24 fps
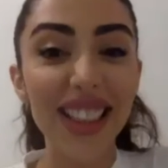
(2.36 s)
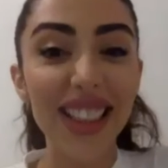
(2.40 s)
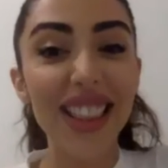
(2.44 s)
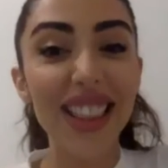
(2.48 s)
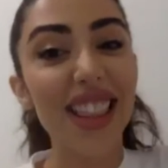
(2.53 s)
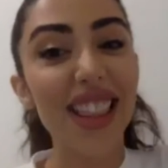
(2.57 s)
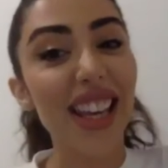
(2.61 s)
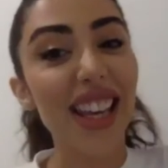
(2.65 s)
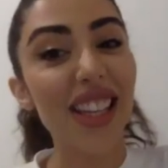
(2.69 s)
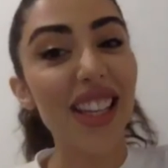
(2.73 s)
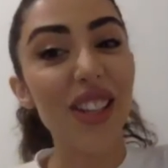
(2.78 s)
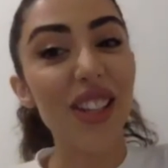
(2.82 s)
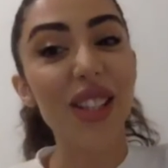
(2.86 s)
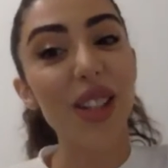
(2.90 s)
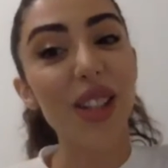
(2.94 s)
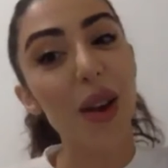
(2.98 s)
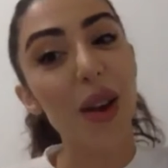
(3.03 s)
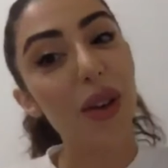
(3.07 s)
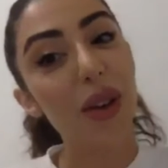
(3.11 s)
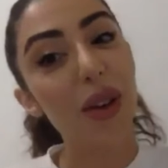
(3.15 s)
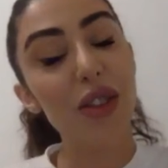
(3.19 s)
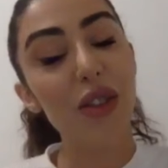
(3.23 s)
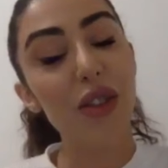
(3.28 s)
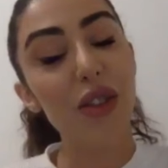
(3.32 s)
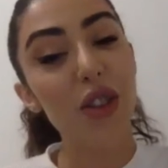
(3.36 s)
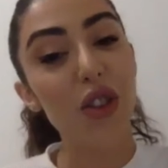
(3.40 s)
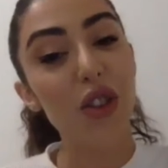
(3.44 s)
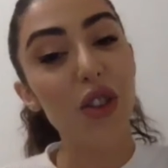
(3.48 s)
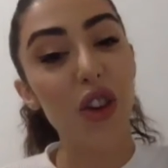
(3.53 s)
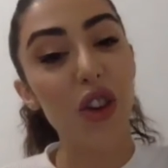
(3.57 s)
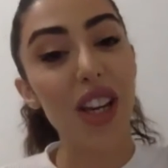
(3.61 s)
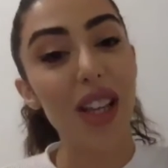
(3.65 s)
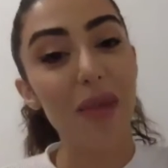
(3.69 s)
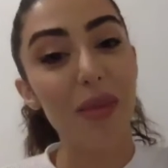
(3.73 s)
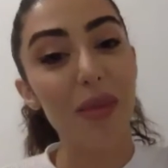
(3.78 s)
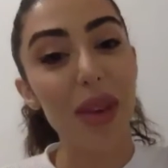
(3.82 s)
Thank you so much for
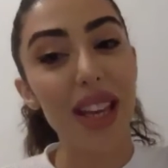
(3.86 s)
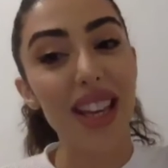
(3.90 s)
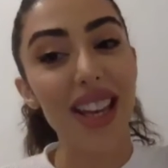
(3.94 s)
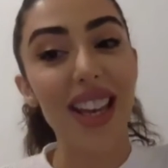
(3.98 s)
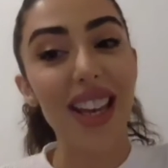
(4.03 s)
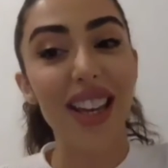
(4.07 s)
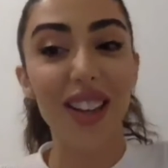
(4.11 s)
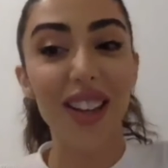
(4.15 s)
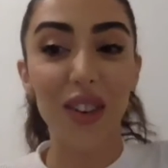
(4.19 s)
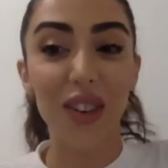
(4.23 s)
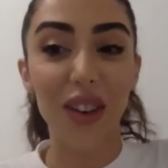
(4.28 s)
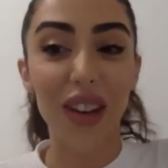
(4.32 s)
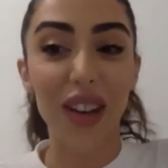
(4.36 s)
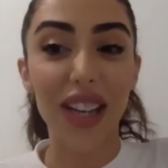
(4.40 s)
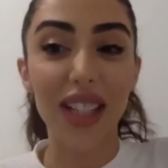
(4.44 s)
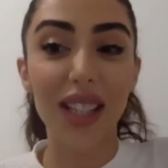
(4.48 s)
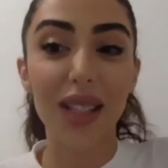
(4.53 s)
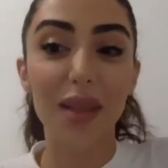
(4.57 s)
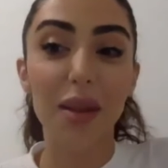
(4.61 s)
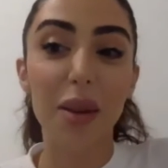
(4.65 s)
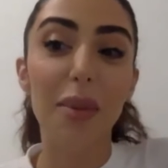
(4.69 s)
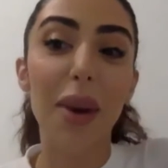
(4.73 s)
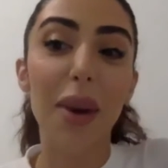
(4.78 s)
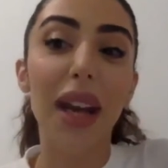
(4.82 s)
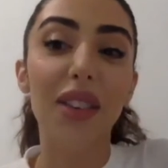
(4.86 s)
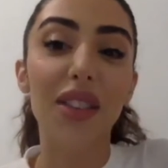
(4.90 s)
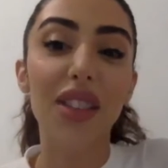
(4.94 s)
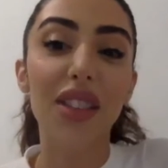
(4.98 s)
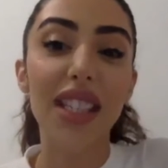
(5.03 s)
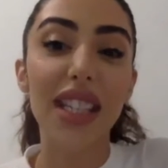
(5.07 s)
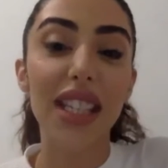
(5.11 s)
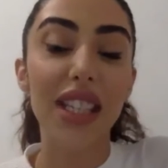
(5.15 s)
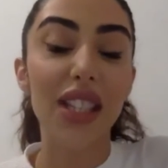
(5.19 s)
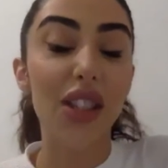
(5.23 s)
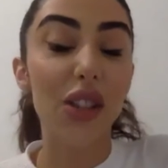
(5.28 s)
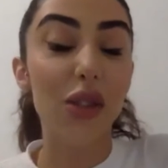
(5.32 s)
joining me and agreeing to be part of this
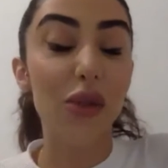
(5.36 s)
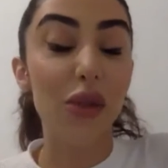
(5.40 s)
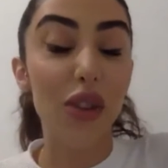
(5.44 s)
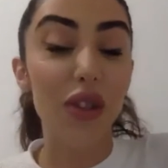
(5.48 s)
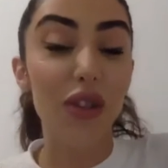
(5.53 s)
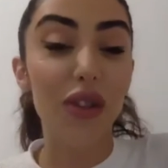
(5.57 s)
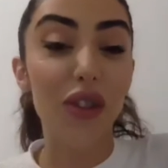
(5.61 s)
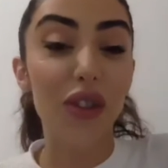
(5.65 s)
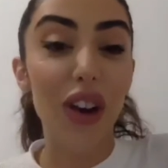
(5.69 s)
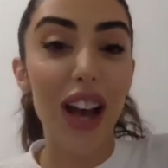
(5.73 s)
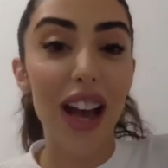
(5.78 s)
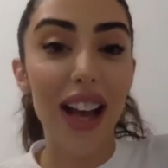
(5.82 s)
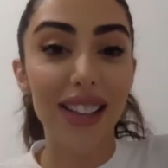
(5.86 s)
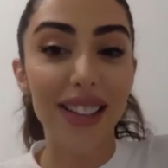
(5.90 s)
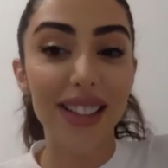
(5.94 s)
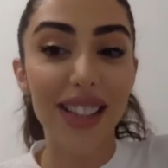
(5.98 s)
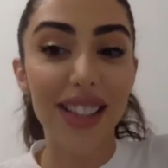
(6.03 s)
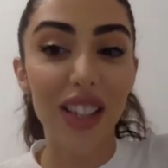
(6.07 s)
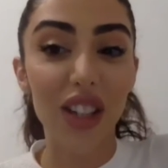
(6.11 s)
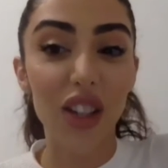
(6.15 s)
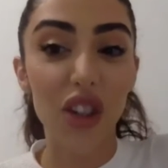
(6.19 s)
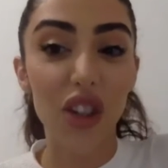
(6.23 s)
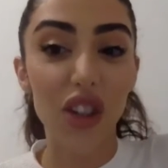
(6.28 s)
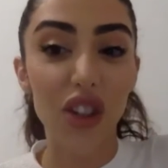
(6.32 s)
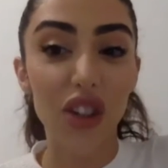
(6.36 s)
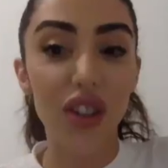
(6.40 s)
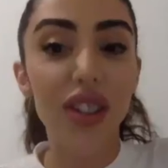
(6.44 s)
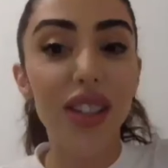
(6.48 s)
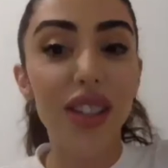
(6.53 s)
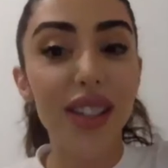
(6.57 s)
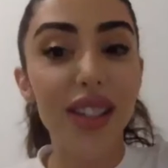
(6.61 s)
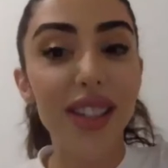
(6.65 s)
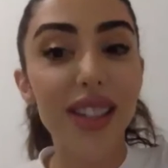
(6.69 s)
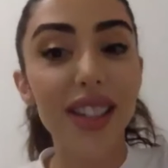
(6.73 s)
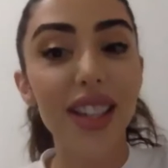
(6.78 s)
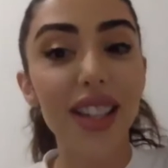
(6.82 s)
interview for Alta News.
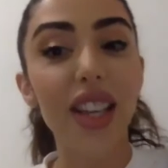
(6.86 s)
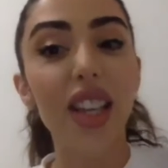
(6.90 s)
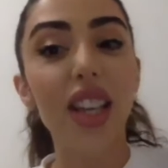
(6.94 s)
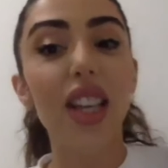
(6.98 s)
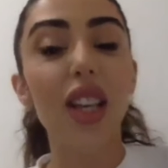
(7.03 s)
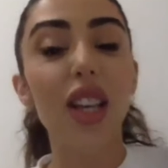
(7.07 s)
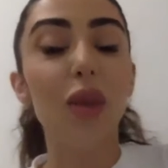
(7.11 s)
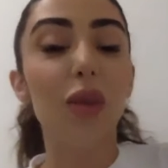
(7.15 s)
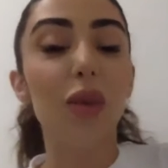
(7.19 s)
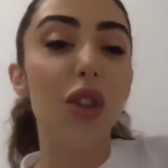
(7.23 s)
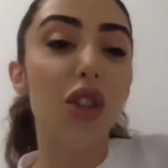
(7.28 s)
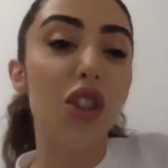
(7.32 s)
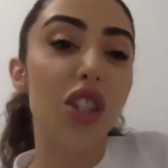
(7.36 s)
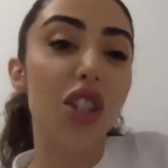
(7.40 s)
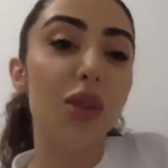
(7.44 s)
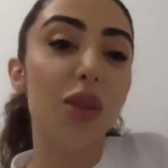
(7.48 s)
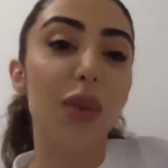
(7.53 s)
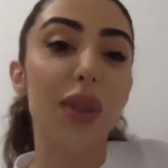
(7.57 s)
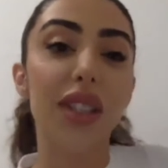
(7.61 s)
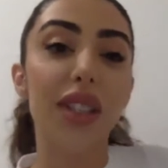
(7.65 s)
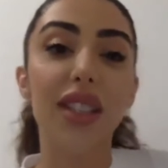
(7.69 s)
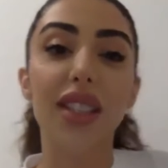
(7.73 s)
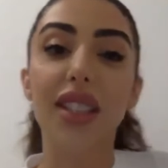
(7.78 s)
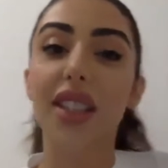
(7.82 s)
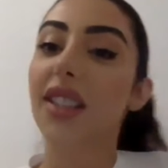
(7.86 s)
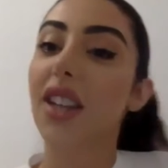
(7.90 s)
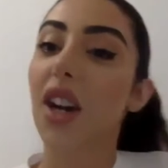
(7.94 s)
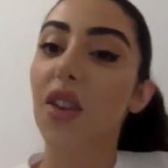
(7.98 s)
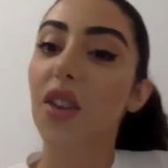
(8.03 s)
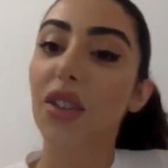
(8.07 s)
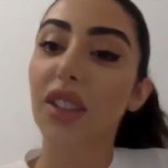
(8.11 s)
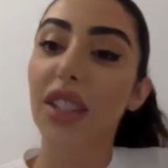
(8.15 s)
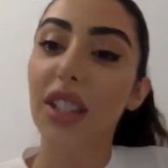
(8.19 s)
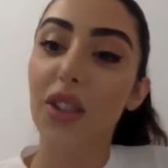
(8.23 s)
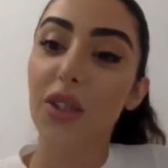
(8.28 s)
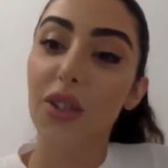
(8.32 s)
We just wanted to delve a
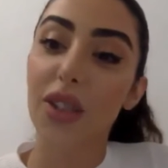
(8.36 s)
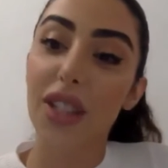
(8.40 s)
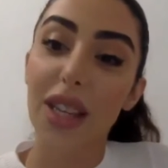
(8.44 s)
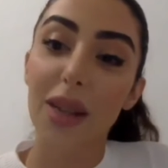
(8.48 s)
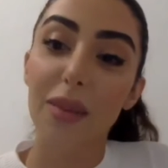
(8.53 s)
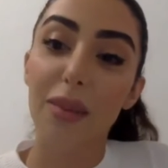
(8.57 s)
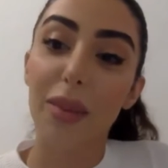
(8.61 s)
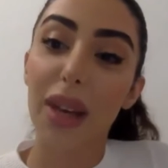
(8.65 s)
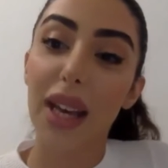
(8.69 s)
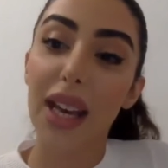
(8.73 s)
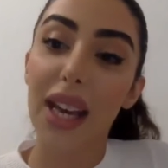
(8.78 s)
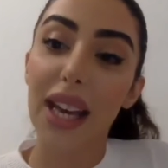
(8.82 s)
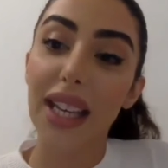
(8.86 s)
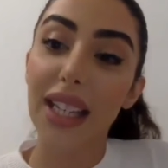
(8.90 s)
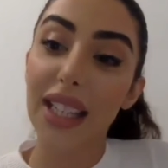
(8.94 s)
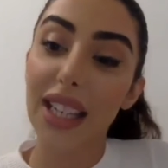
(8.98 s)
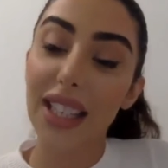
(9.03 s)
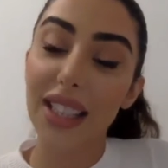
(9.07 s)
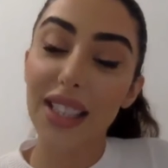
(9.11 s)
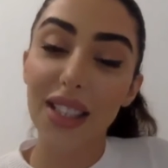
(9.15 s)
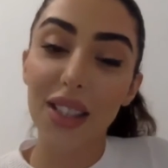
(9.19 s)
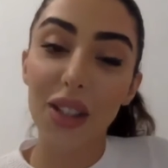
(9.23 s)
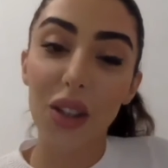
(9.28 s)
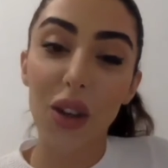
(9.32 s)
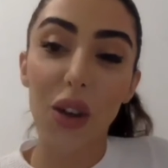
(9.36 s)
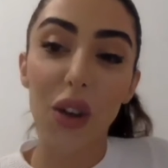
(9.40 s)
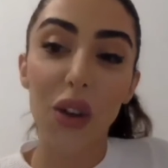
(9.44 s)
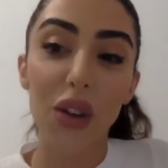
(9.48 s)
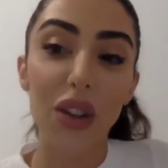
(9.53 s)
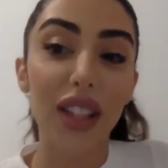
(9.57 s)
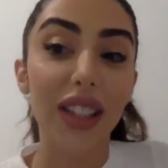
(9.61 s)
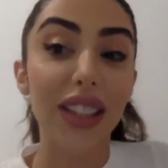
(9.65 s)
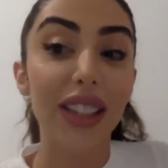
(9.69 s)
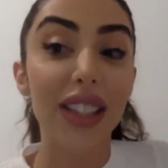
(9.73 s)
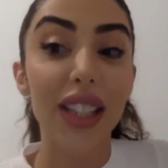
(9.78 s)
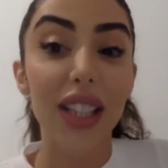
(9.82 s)
little deeper and get to know
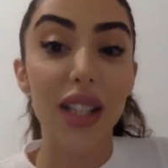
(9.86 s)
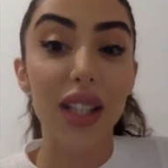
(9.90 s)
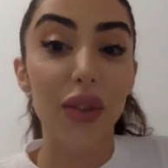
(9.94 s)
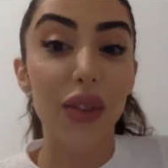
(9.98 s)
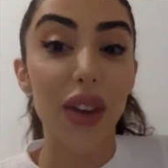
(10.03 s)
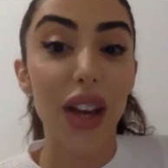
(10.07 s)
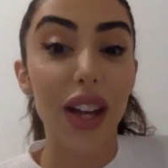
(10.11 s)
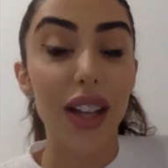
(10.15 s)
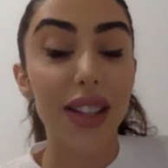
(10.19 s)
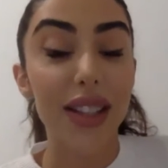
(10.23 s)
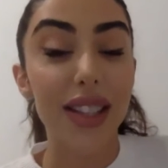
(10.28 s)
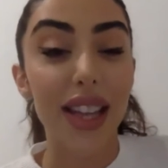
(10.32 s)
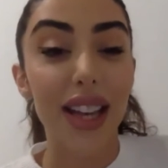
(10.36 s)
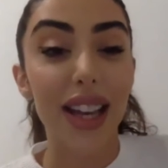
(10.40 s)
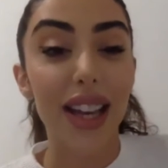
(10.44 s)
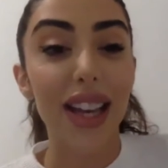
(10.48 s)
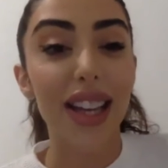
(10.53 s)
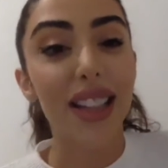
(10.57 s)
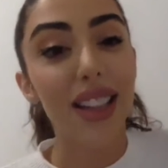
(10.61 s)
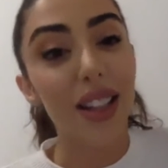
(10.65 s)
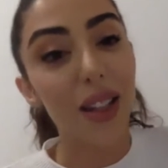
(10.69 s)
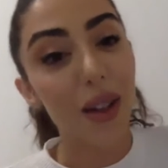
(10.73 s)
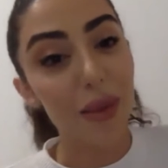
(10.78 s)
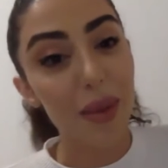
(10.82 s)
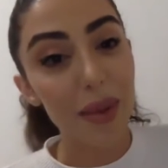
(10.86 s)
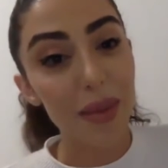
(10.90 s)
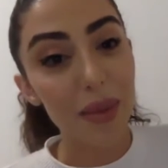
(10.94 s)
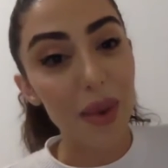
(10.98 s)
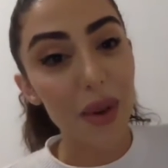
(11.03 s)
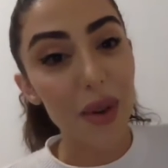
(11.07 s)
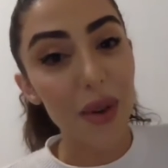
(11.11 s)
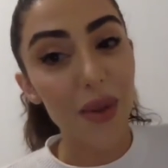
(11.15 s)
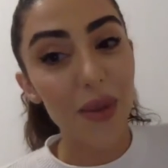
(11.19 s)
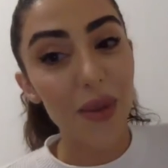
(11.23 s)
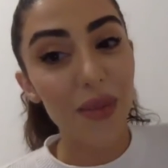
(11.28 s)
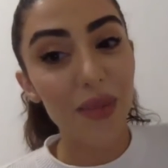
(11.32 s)
the leaders of Alta a little bit
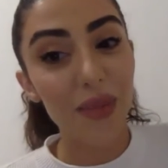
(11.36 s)
more.